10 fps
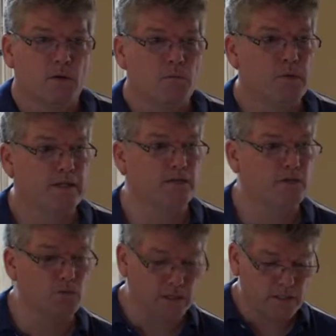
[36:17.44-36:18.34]
But this
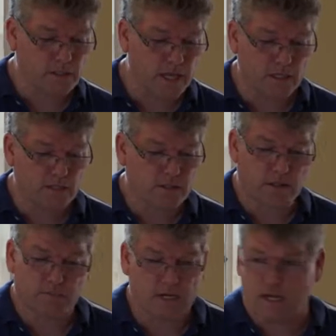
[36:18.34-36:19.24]
is what he's saying. He's
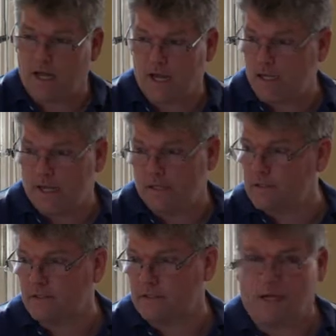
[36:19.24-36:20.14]
saying, man, I, I kind
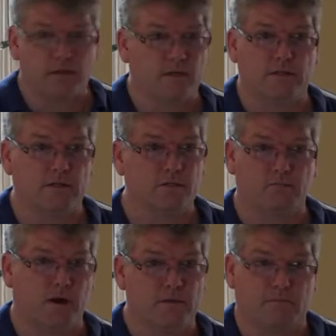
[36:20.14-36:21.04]
of tell you, you
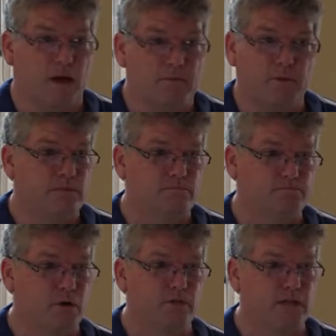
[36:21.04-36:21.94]
might be
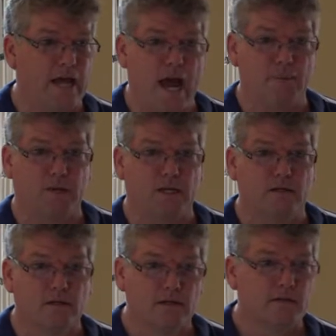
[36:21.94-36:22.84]
perfectly
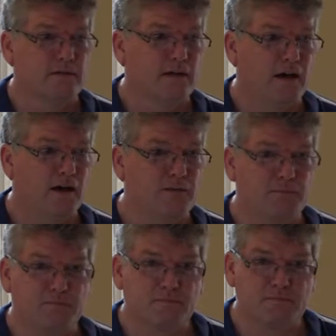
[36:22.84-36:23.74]
happy
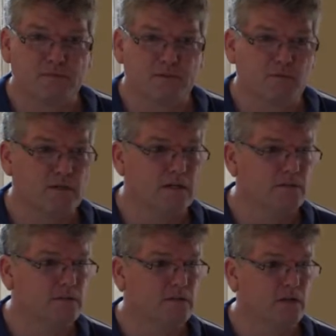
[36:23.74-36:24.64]
um,
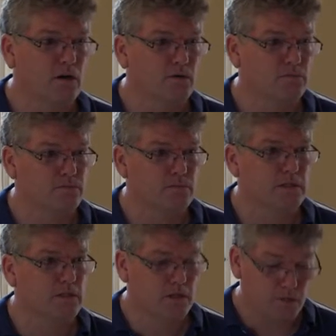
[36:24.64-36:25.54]
you know,
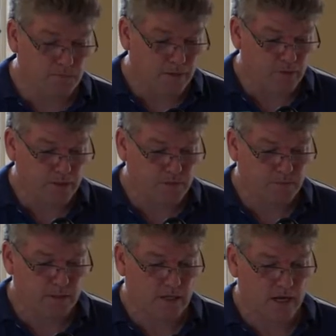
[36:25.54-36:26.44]
with the good memories,
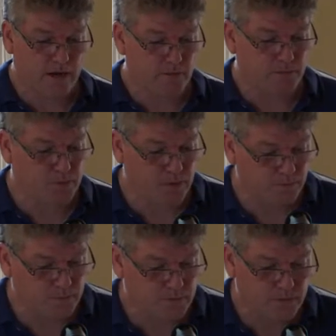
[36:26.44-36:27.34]
but not having to put
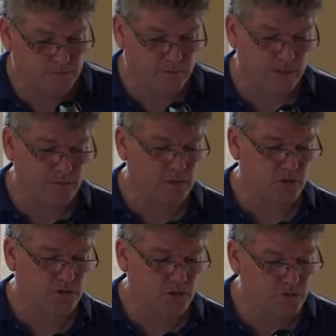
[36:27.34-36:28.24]
up with them leaving
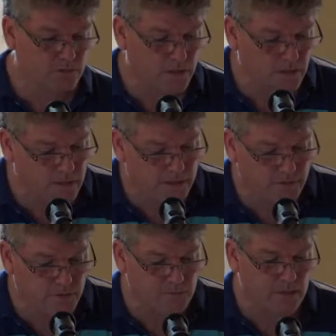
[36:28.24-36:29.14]
their shoes where they
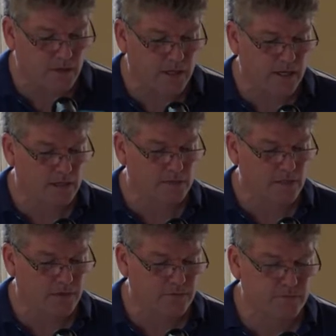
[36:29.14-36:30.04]
leave them and all that kind of
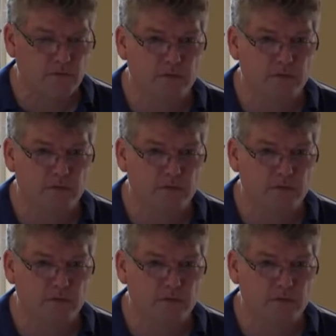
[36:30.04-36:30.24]
stuff.